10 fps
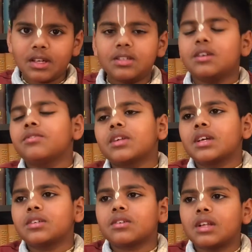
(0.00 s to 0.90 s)
don't
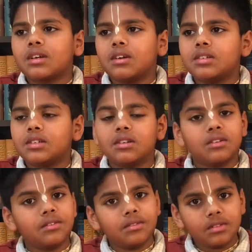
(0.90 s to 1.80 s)
forget to click on
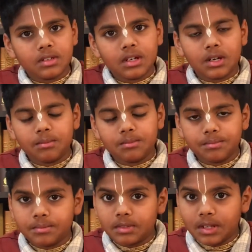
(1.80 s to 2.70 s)
the um,
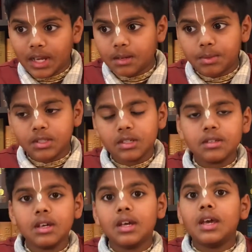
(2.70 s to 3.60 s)
like
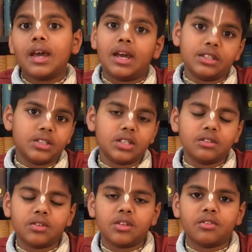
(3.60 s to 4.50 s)
button and share
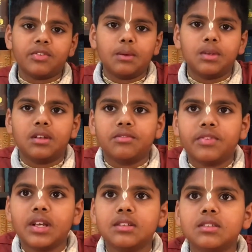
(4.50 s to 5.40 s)
it with your family and
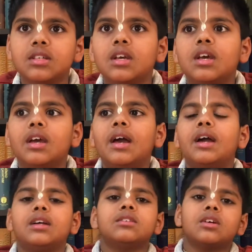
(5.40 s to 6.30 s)
friends
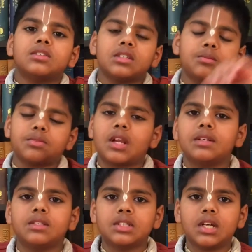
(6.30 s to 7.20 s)
and also
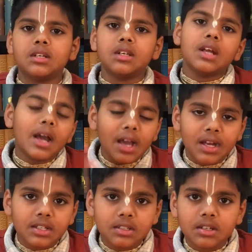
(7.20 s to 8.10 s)
subscribe to the channel
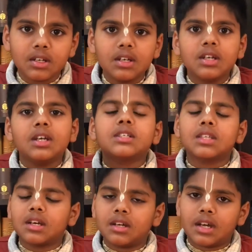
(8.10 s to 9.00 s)
and hit
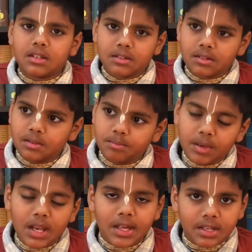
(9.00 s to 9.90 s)
the uh,
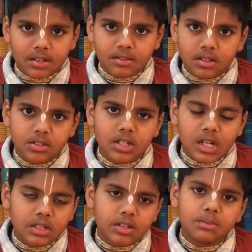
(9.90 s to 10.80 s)
bell icon so
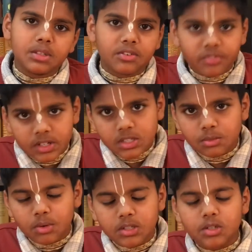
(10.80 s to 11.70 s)
that you can be the first
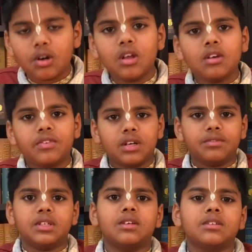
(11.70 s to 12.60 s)
to watch all of our
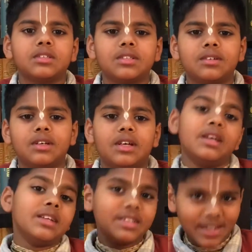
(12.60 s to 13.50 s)
videos.
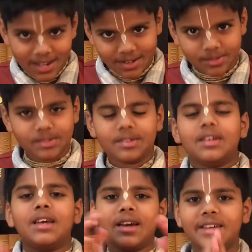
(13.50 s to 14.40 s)
Now,
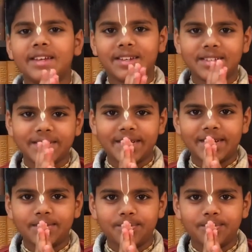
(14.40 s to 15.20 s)
Hare Krishna.